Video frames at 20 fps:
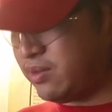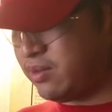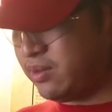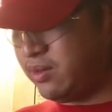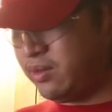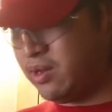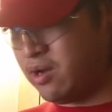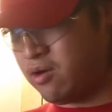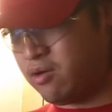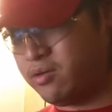
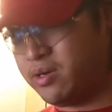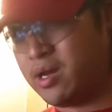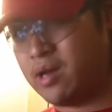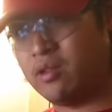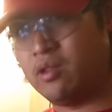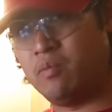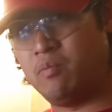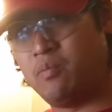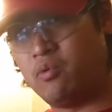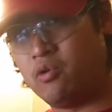narrow down
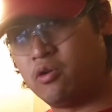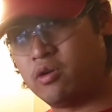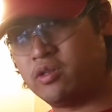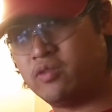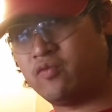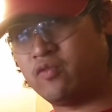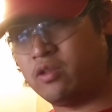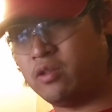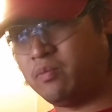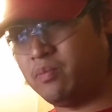the boards
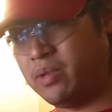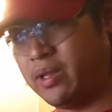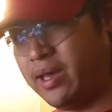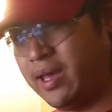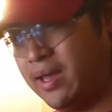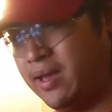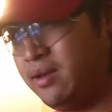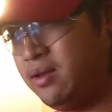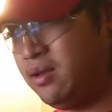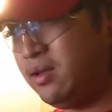for the
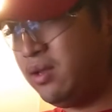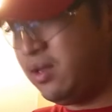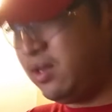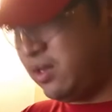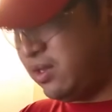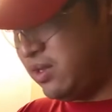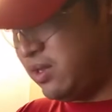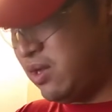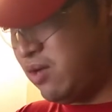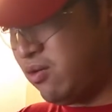blade,
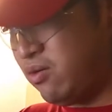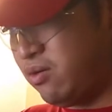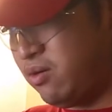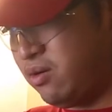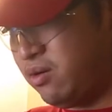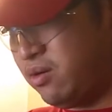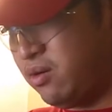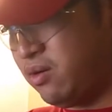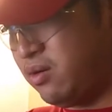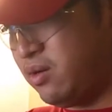
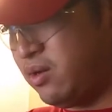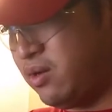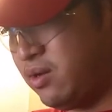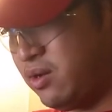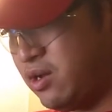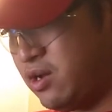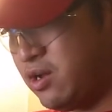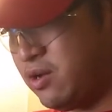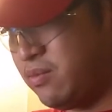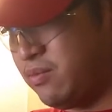they're
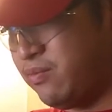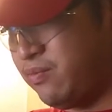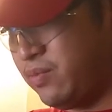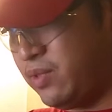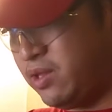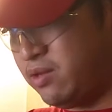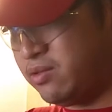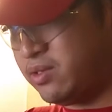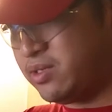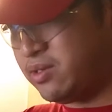
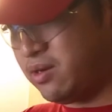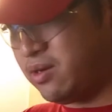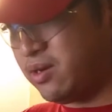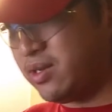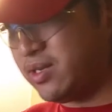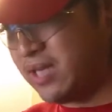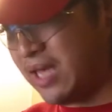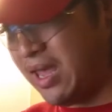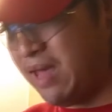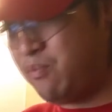
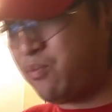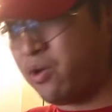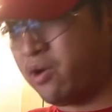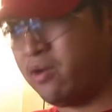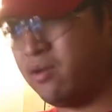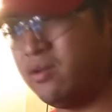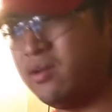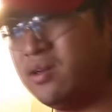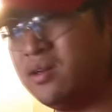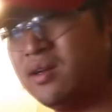started to taper.
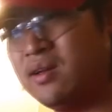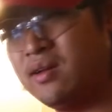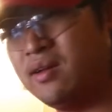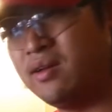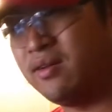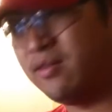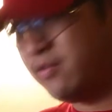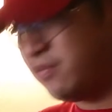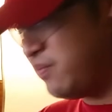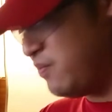
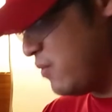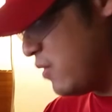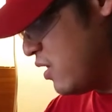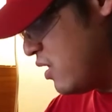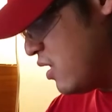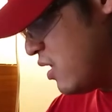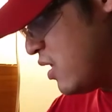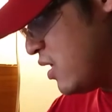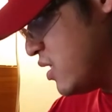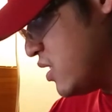
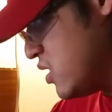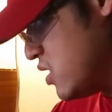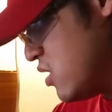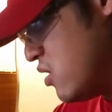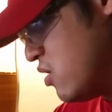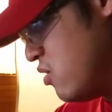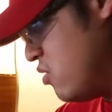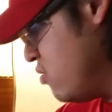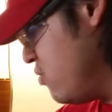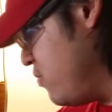
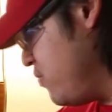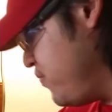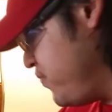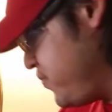So